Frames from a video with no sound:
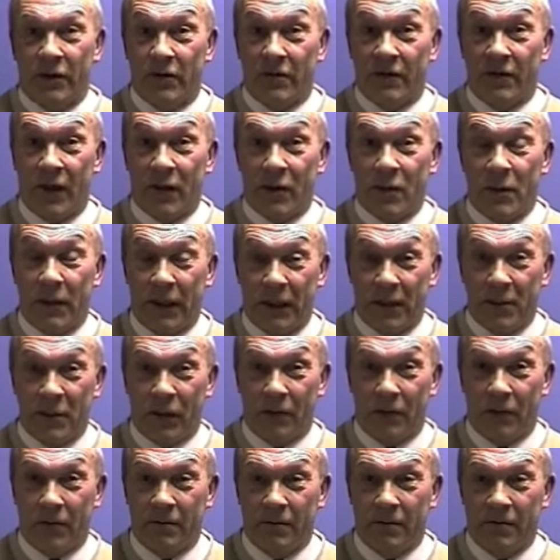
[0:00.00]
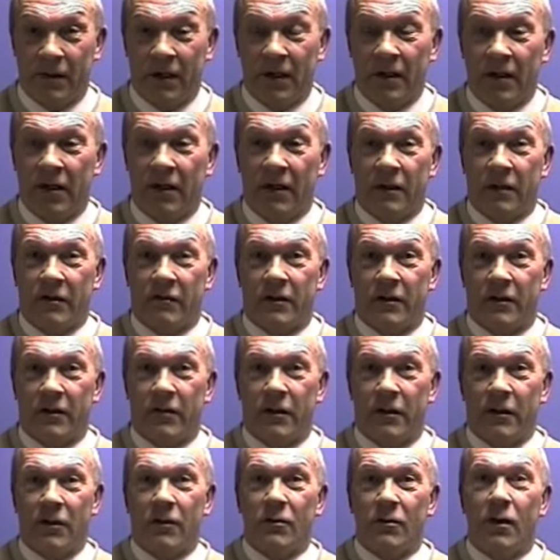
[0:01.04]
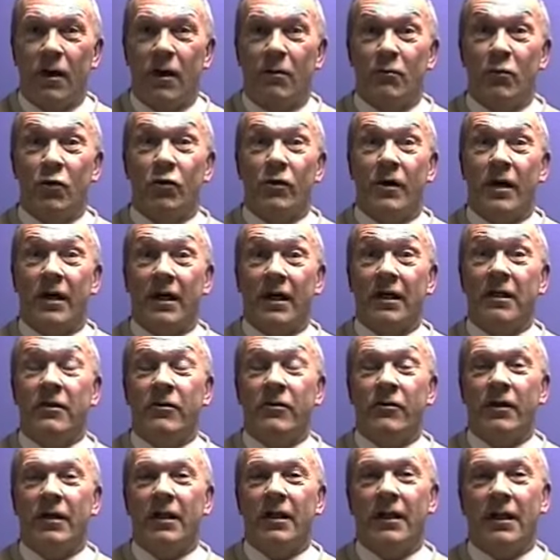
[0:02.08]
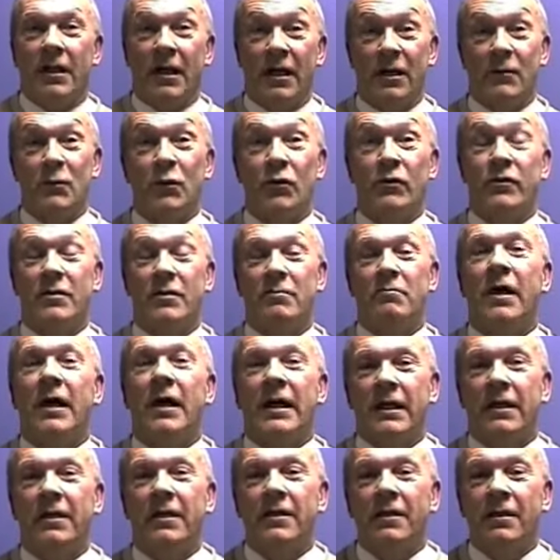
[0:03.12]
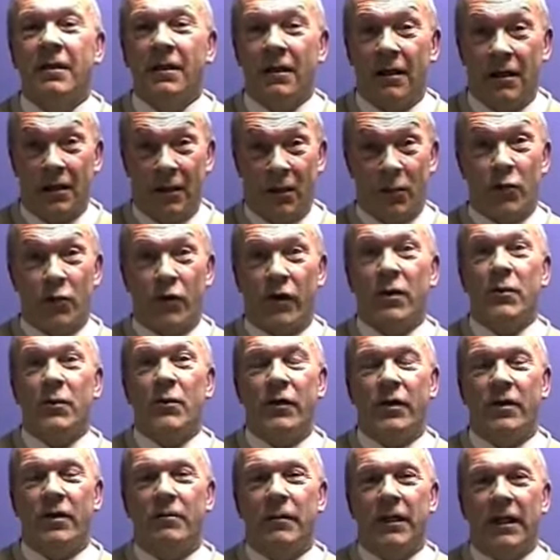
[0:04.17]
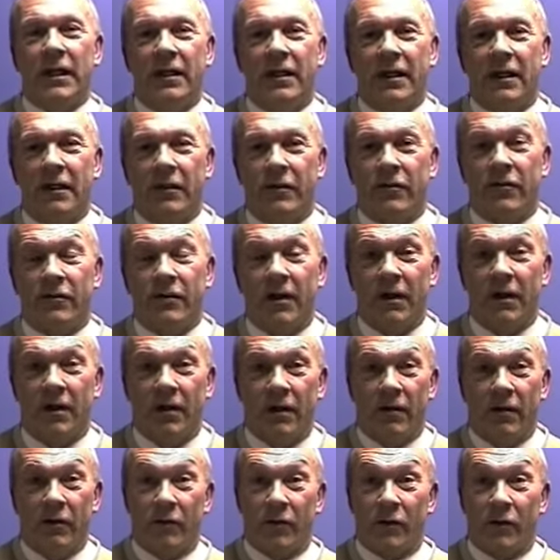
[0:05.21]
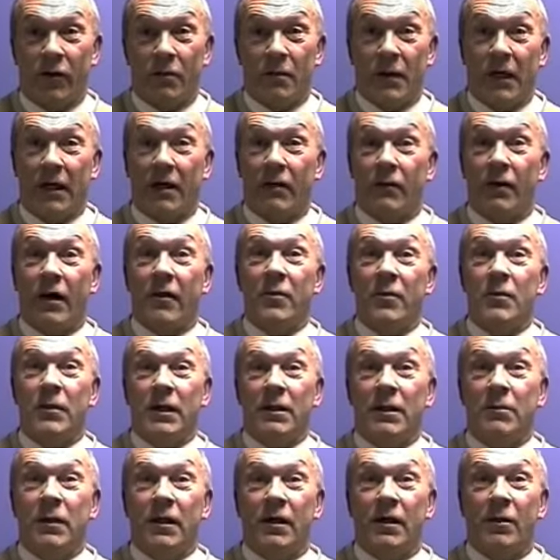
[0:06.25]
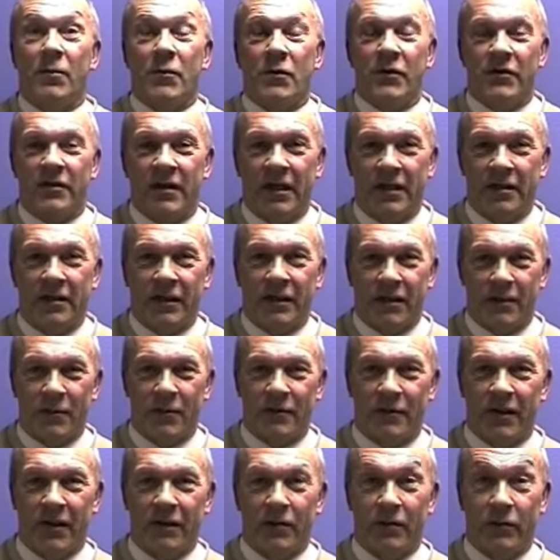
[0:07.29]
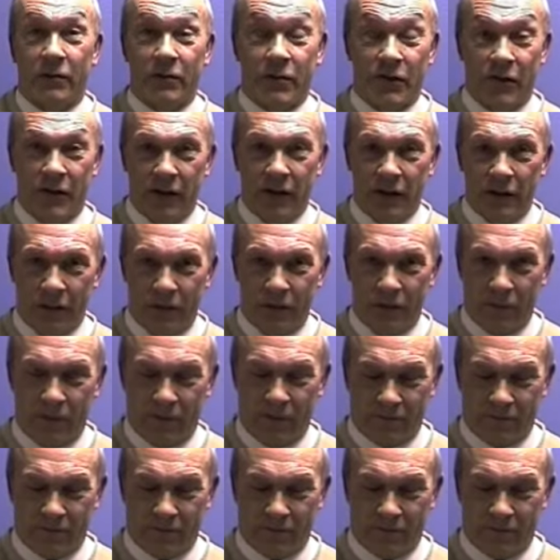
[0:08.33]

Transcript: of other people, so that you are more accurately able to make appropriate meanings from how other people are presenting themselves to you.